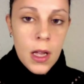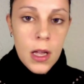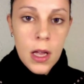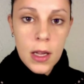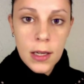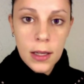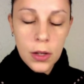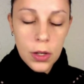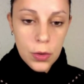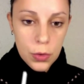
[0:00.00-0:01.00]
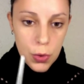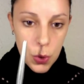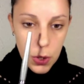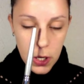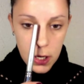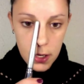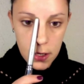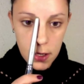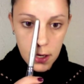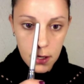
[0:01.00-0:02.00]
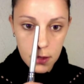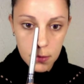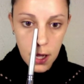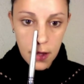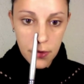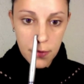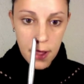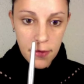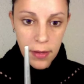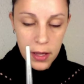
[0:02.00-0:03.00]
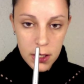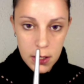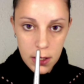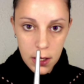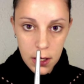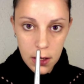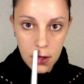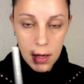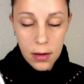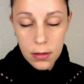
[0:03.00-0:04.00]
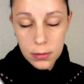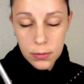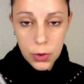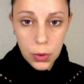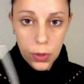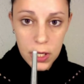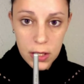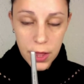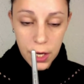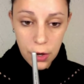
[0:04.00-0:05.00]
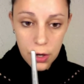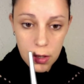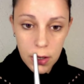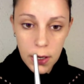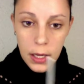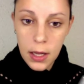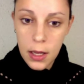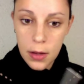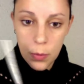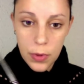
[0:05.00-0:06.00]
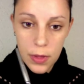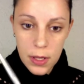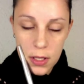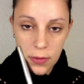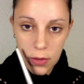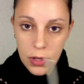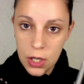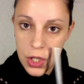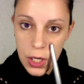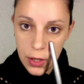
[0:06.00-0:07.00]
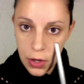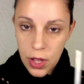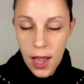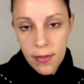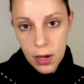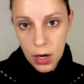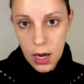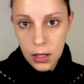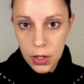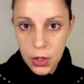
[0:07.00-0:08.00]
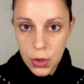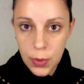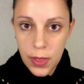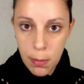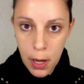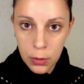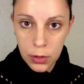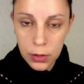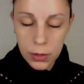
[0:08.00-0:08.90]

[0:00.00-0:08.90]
And I'm gonna contour half of my face to look thinner with this foundation, and the other half I'm gonna do with the powder.